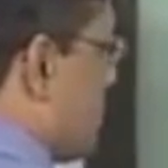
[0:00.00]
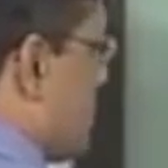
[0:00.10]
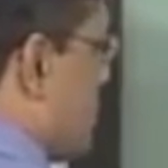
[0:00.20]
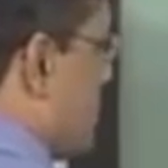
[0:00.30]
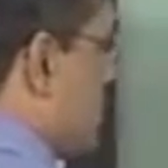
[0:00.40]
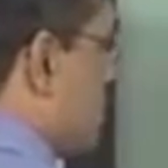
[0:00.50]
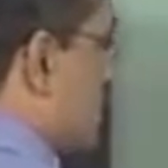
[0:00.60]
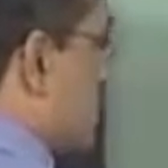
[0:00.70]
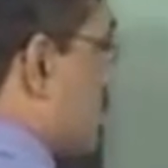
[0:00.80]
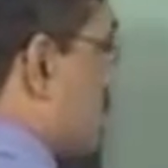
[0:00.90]

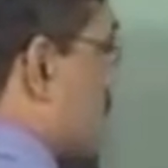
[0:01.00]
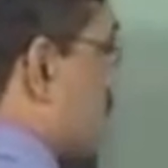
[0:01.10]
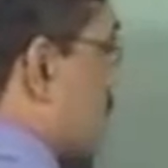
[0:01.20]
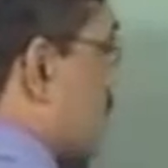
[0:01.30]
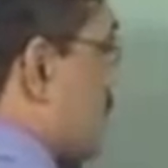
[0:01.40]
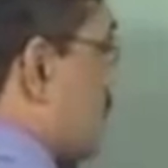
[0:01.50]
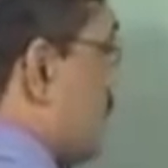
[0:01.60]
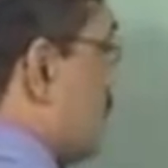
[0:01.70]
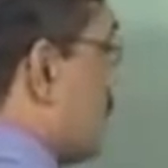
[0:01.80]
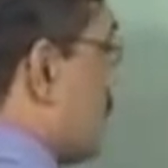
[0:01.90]

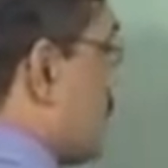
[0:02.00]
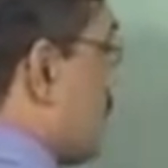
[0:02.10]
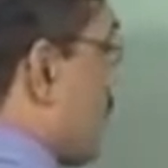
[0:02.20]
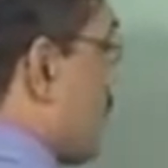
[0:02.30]
(silence)